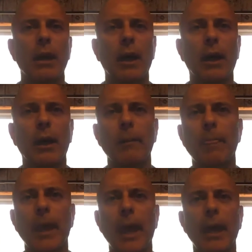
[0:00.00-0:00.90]

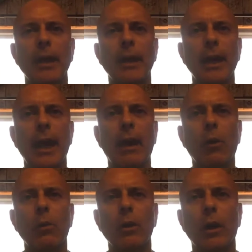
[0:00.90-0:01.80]
And
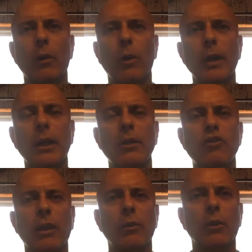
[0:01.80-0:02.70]
now running in a
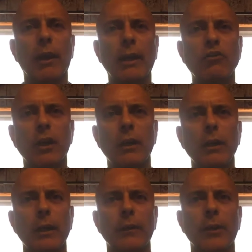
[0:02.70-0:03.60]
general election,
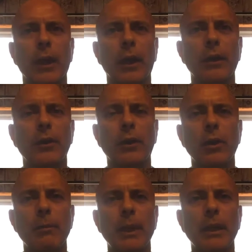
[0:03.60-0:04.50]
there are
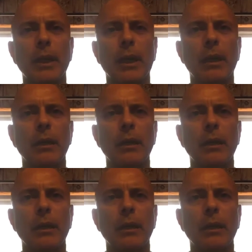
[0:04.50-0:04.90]
going to be